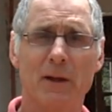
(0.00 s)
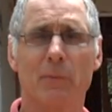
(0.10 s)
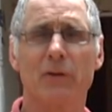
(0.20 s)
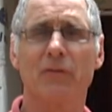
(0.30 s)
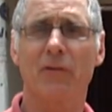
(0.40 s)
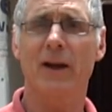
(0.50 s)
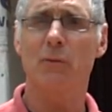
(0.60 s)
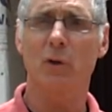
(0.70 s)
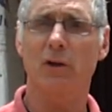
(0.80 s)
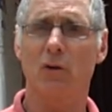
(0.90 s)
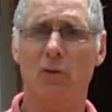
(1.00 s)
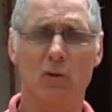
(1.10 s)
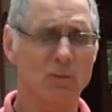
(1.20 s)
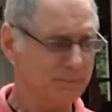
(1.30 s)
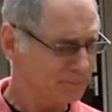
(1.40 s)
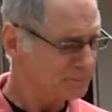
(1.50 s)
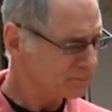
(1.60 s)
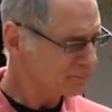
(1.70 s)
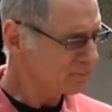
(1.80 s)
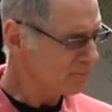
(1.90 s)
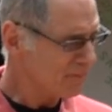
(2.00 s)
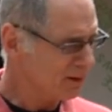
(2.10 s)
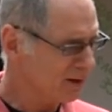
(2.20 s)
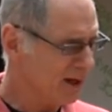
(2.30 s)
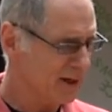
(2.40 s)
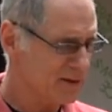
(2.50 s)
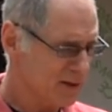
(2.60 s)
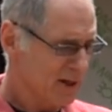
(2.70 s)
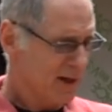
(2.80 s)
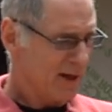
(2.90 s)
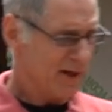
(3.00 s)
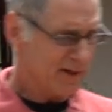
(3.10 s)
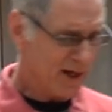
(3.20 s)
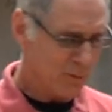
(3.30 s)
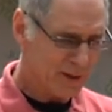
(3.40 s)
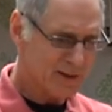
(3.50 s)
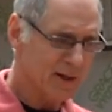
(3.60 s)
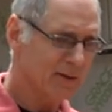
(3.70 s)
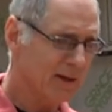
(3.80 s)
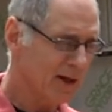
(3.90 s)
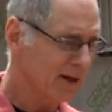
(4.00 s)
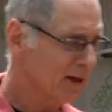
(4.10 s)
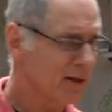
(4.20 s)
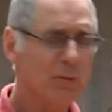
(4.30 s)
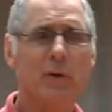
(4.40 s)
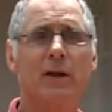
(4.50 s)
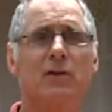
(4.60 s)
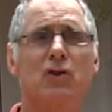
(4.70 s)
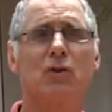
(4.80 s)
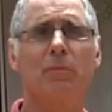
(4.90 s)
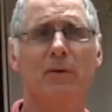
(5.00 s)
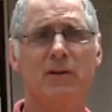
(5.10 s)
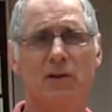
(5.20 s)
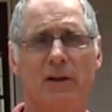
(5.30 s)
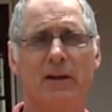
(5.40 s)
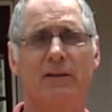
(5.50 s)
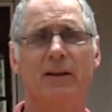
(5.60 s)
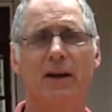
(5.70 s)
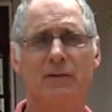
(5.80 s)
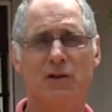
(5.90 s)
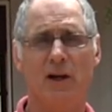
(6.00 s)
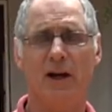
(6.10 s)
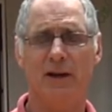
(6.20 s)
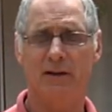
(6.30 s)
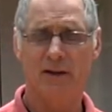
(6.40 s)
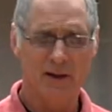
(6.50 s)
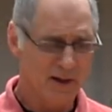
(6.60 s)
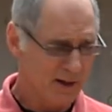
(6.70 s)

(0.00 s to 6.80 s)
be able to frame with local guys, and now we take that and then we can super insulate the outside.